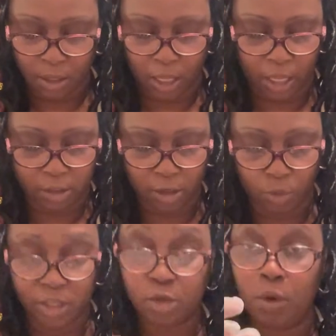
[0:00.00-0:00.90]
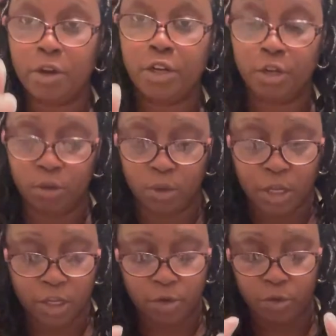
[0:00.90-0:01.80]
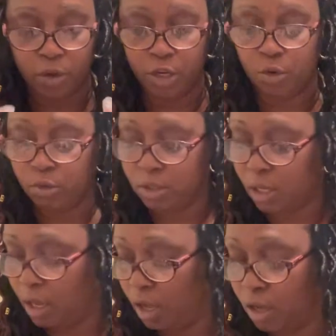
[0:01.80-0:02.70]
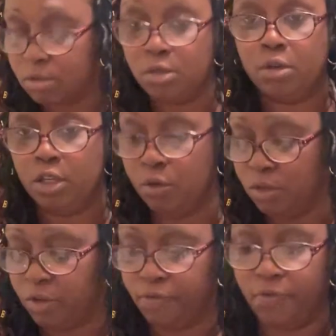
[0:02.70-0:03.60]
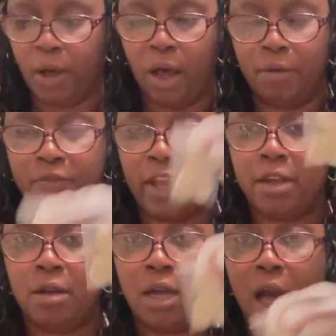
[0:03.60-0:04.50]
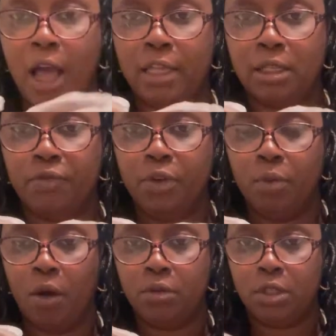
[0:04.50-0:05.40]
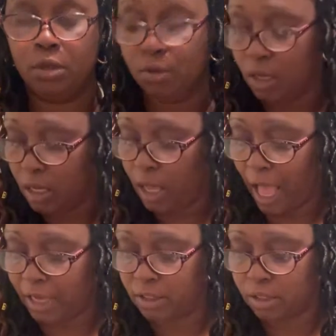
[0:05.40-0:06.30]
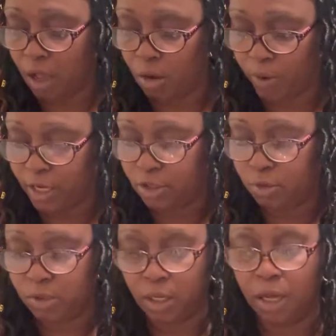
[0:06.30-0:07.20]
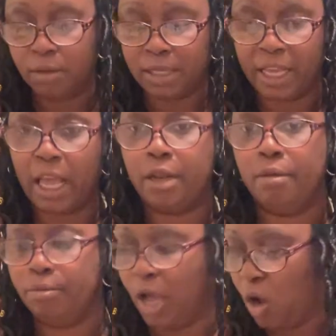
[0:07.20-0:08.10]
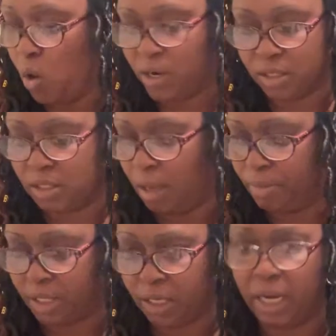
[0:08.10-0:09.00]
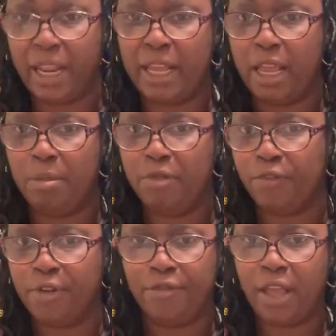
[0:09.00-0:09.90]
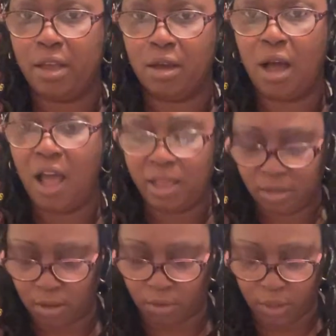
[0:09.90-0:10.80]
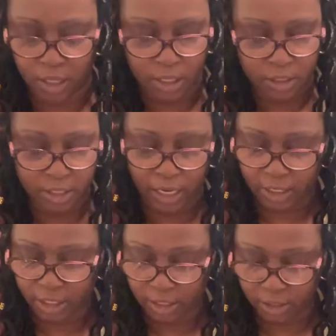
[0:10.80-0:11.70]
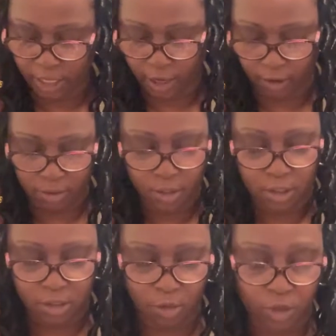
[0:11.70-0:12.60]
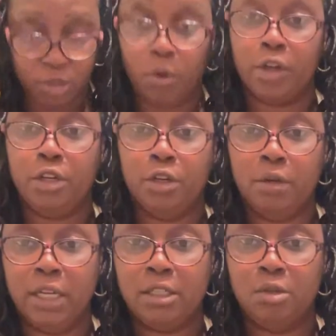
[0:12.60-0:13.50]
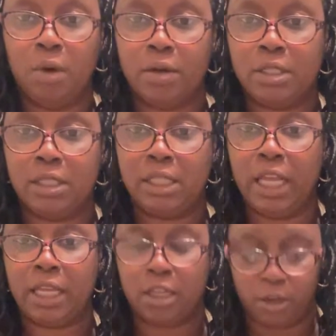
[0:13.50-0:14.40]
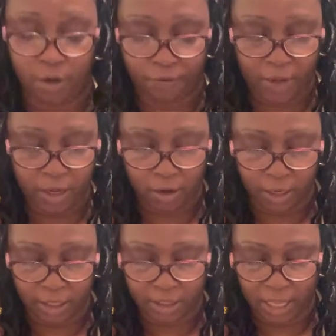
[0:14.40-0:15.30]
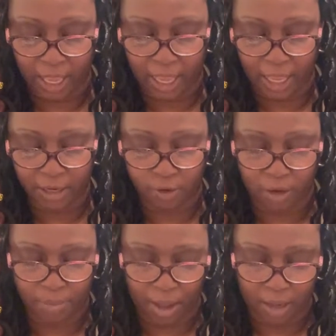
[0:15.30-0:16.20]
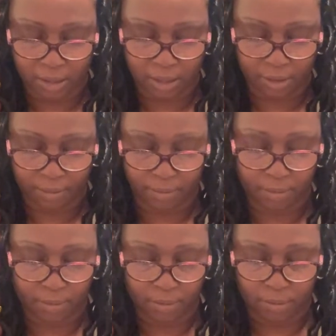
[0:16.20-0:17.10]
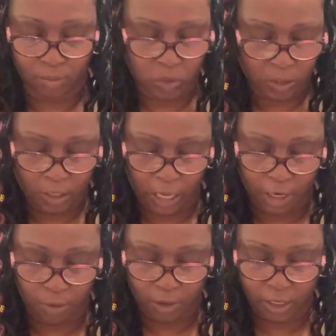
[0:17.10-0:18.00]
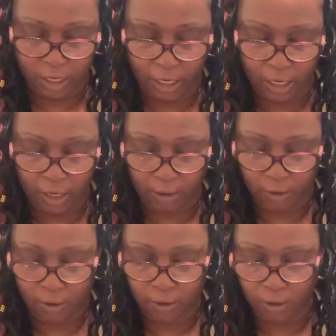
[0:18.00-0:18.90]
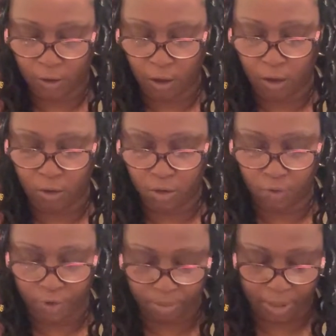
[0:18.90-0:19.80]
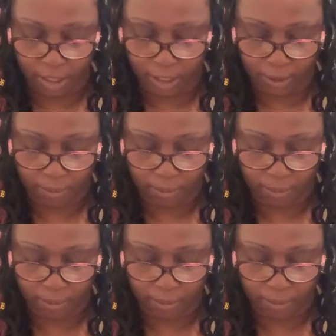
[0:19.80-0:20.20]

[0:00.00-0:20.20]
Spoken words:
And so what you want to do, you can use gloves, you can use finger cuts if you want to. I just always use gloves. I ordered something and they gave me free finger cuts, so they just there. So what you want to do is you want to stick your finger inside your epoxy, and you want to get it all over the pen.